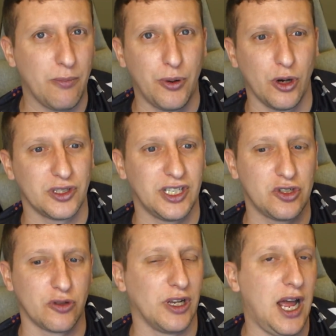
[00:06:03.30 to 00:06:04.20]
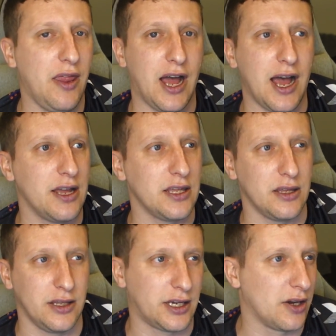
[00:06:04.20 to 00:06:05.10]
postage, something like that.
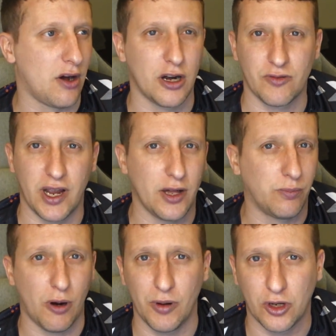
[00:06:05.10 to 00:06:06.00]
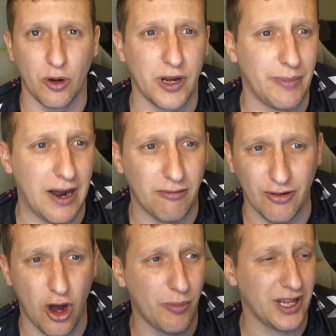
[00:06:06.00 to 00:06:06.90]
You can order it. It'll probably come in about,
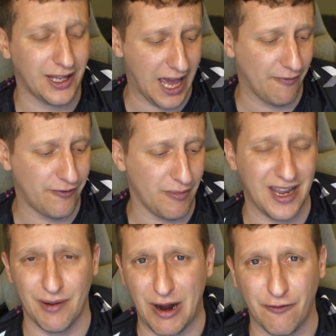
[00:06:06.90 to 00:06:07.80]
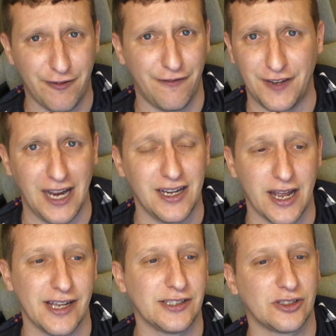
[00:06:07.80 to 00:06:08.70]
normally it came for me in about 15
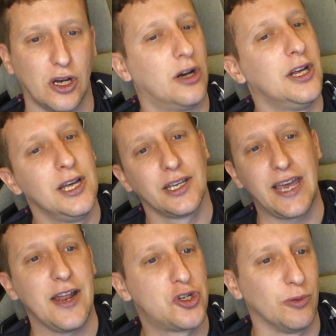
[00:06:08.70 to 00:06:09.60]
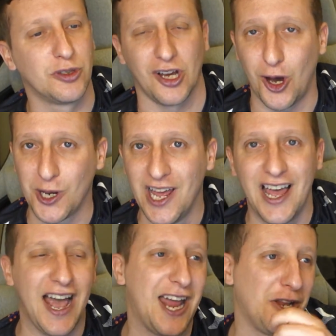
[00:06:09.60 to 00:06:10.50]
days. So get jumped on
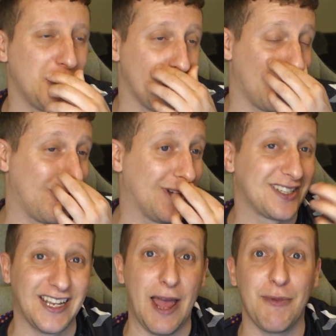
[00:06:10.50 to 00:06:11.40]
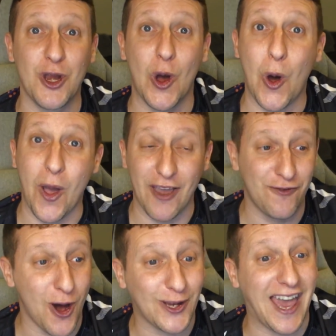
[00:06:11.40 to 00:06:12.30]
ahead of the Euros. Let me know if
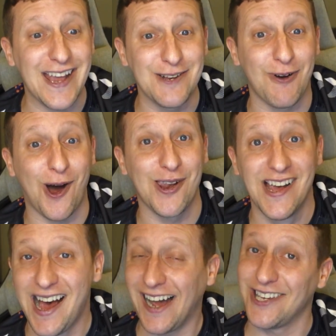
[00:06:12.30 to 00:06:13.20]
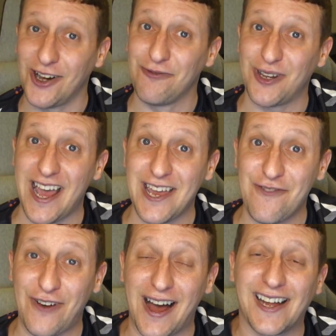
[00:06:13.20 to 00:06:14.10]
you're getting one. Are you going for the
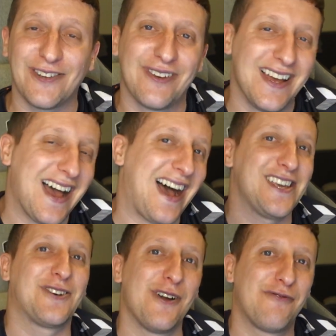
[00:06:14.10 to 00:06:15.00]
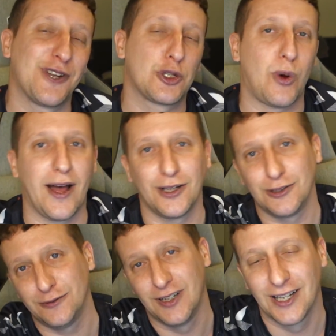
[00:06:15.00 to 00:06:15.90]
85? Are you going for the
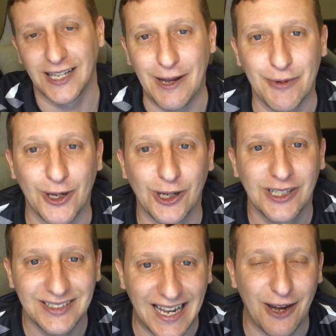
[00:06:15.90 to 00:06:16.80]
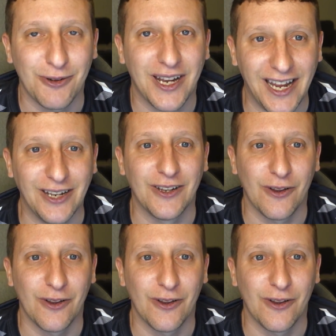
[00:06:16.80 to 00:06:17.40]
12? Let me know down in the